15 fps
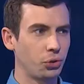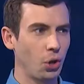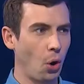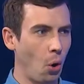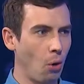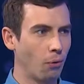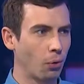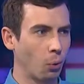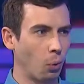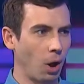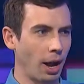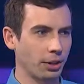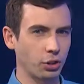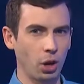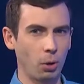to
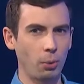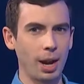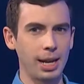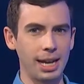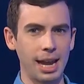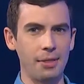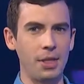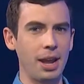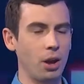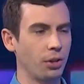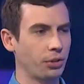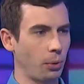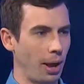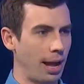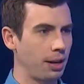Overwatch already, and they
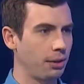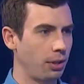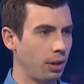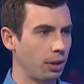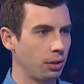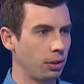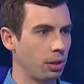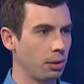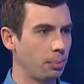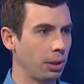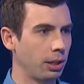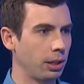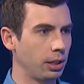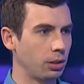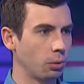also yeah. added the the
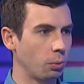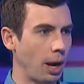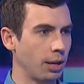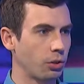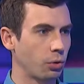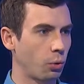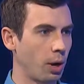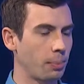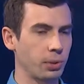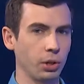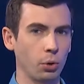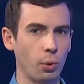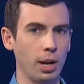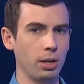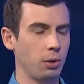ability to write scripts
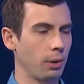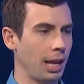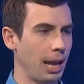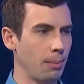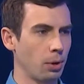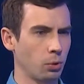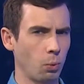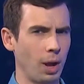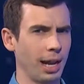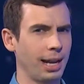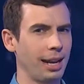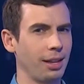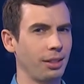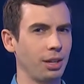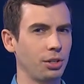and create new game modes. Why
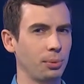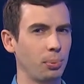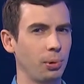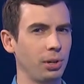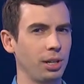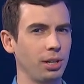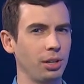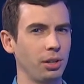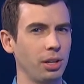can't they just put it into